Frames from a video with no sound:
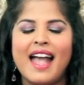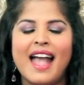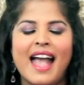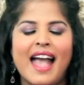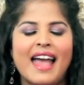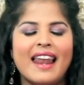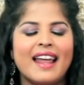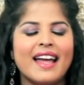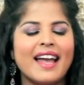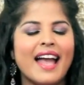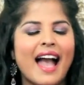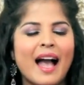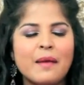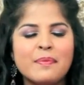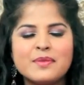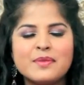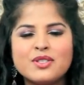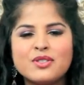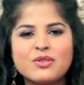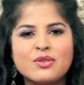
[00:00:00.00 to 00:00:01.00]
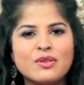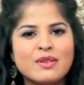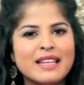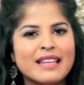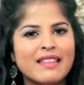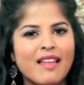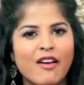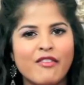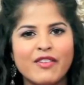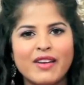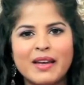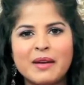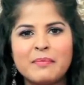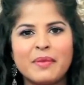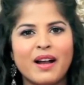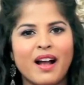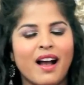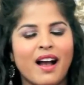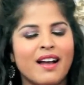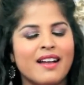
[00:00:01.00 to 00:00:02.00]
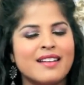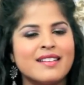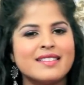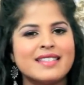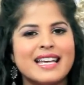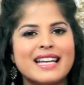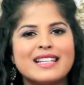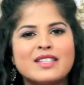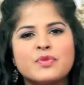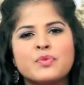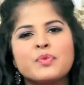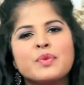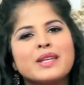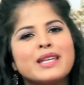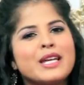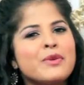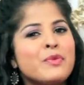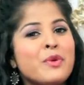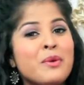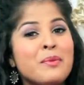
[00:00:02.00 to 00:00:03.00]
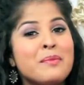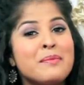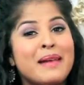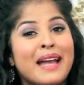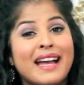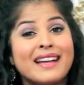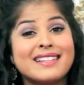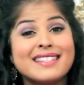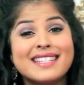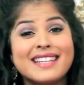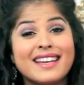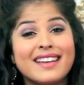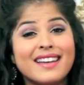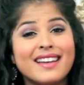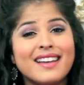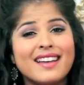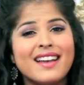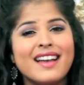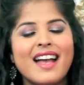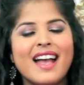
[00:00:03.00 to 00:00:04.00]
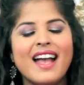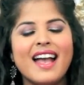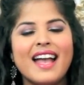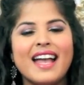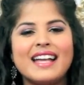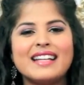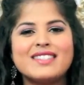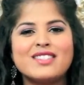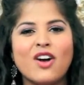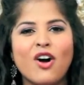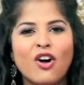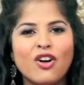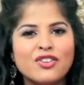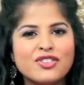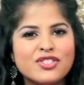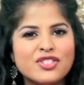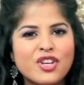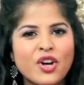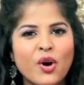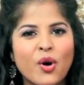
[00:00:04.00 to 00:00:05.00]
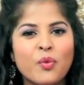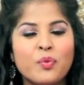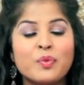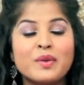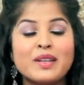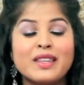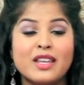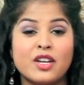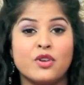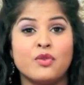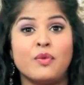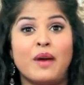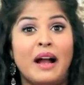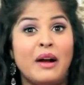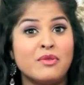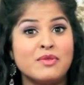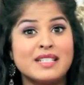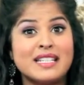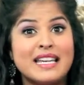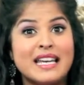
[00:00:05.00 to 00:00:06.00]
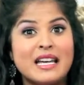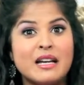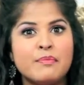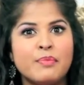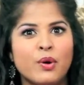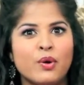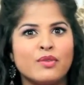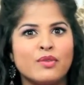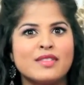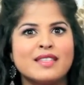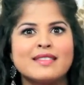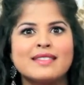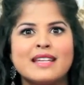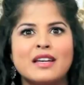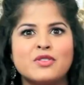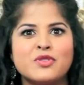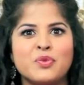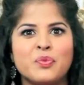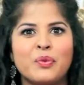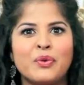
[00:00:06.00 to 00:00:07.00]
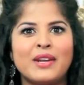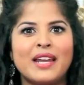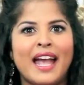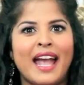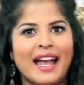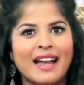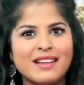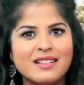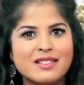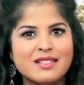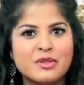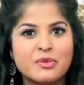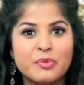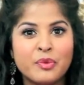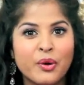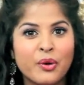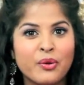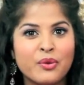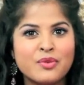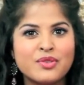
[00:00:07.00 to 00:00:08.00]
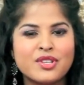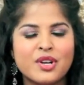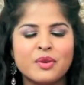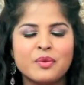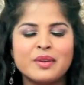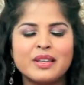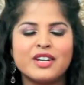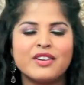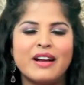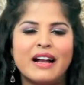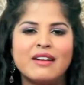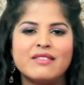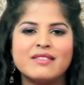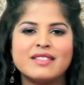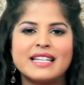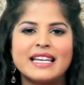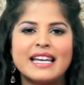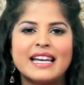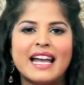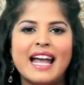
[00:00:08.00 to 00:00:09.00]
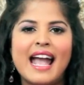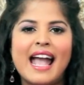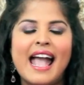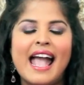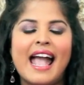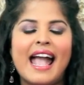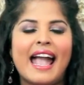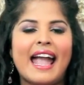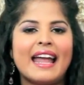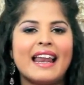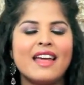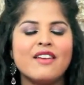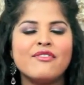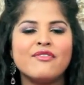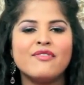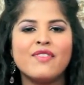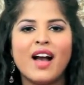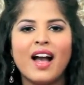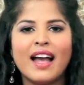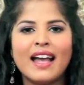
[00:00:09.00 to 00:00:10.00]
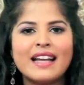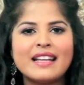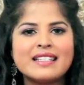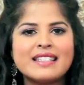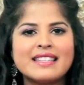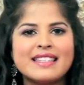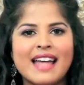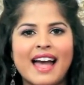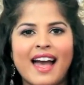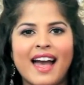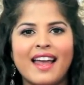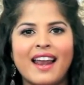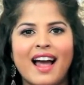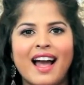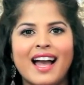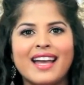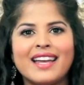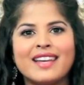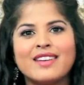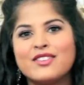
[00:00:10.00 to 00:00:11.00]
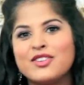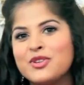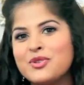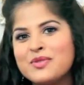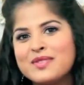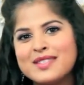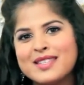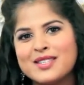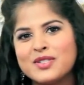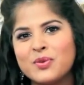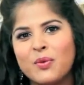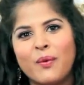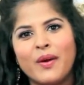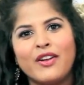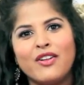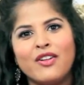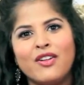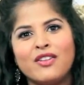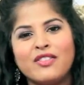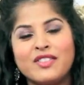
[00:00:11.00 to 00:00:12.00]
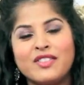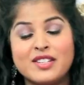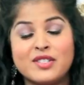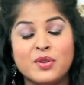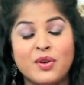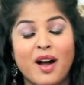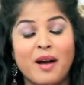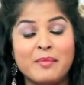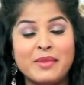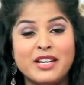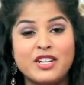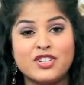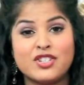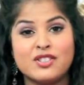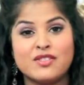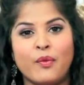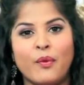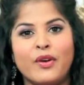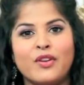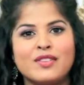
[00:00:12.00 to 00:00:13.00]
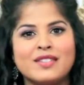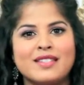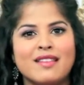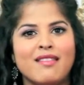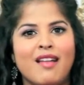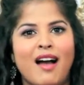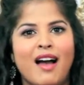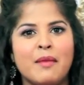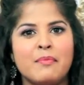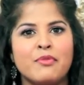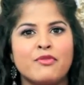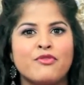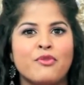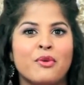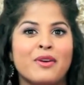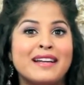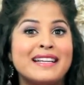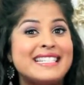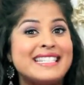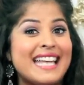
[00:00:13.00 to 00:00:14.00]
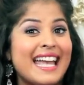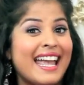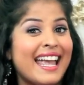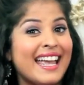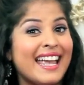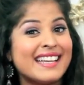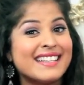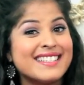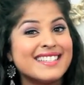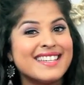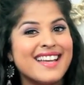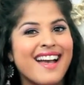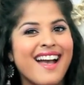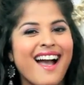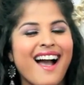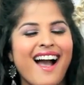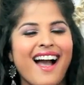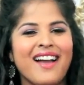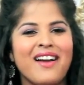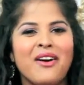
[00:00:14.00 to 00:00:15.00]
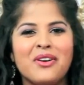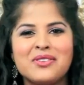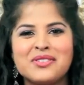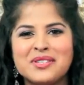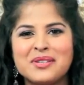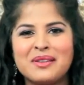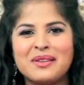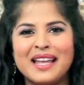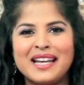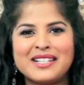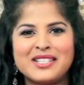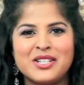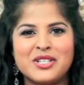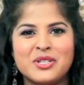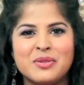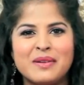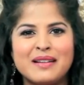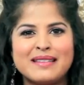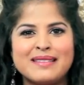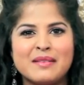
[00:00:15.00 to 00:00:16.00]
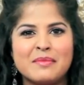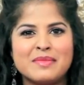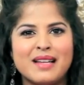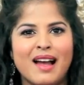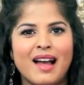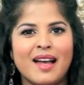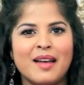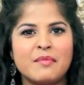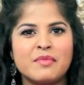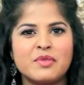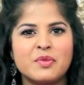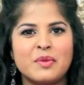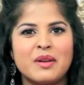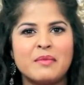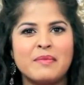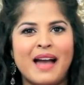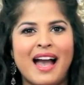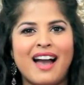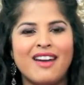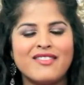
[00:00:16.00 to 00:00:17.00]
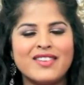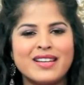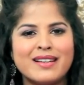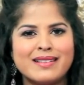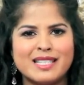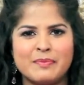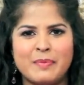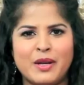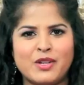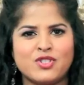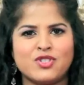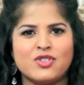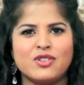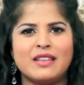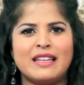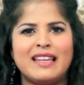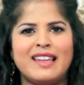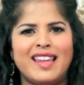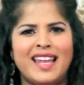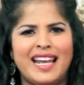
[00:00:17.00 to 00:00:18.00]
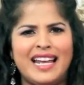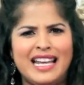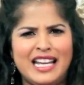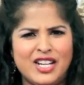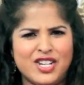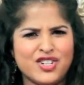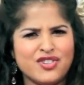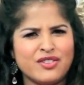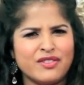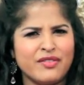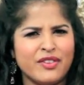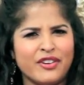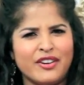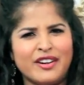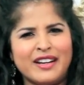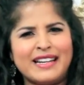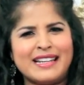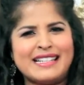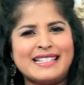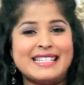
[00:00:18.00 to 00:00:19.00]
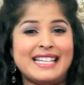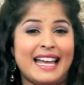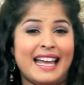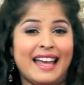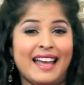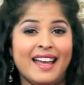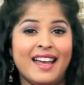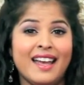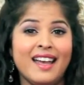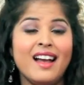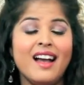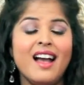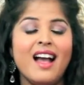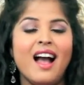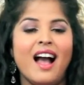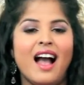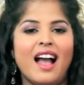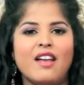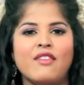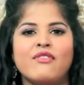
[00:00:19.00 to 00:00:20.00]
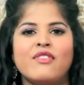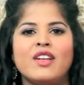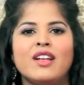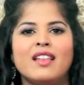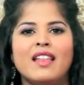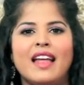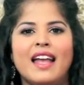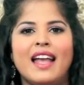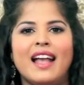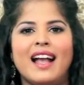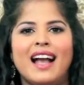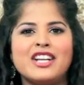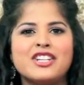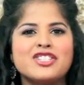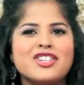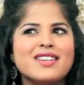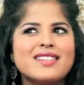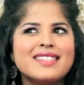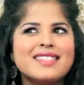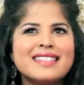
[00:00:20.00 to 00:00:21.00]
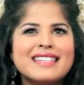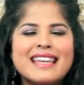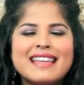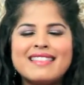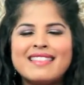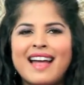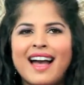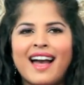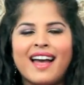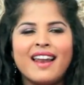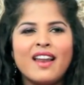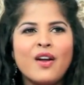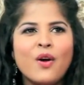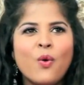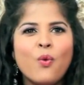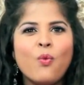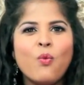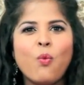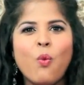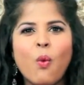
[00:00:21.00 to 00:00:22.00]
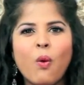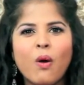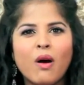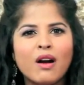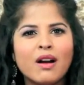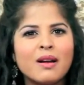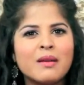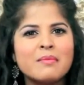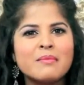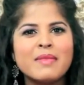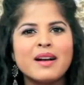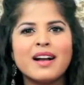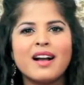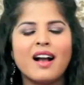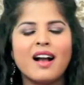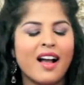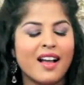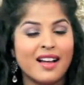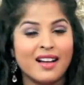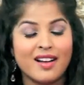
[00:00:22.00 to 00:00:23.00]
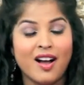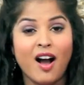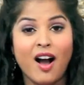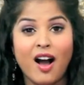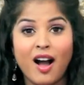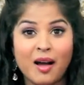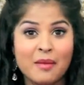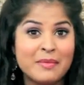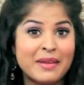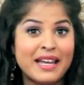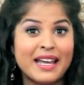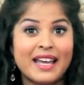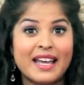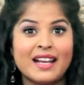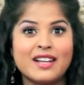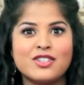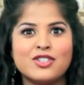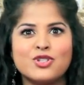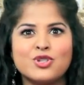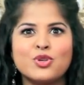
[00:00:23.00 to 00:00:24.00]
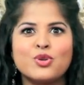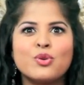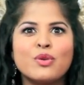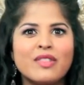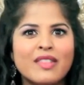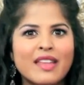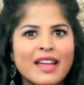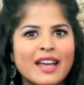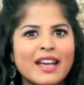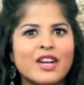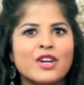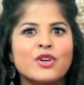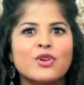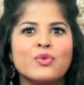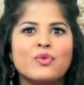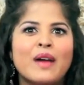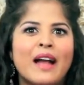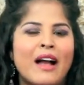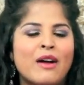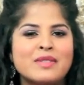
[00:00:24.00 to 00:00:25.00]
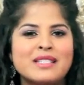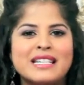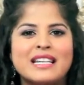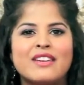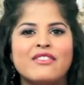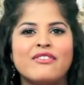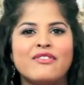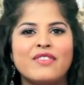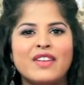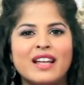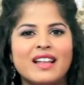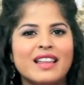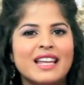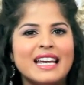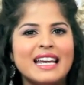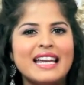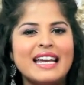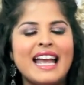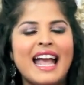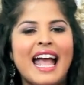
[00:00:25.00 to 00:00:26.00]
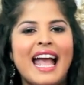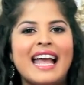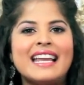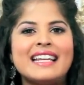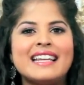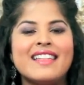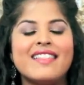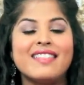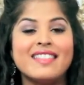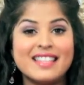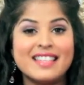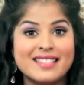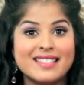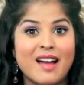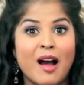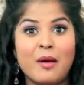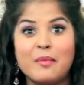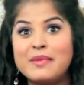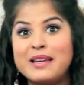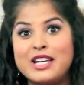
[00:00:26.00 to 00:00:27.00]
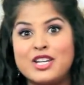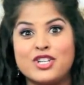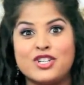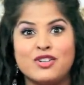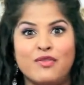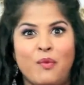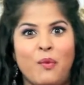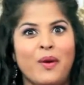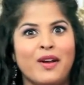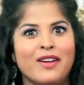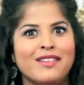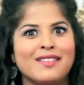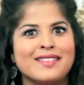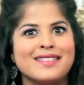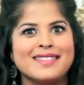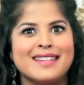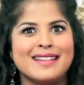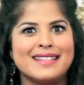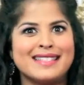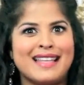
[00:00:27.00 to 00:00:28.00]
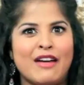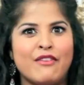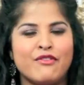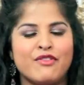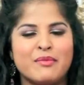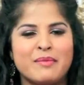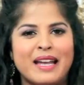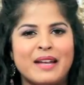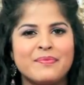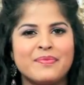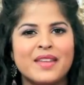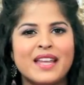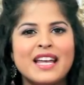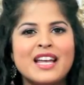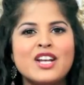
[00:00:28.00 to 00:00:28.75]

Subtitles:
And I absolutely love it because it's really romantic. It's also really grounding. Both the sandalwood and the rose are really grounding. And I find that I use this oil, combinations of oils a lot before a date. I also like to do it sometimes when I'm having especially like introverted day. I feel like I just need that warm, calming, soothing, grounding feeling. And this combination of oils does that for me.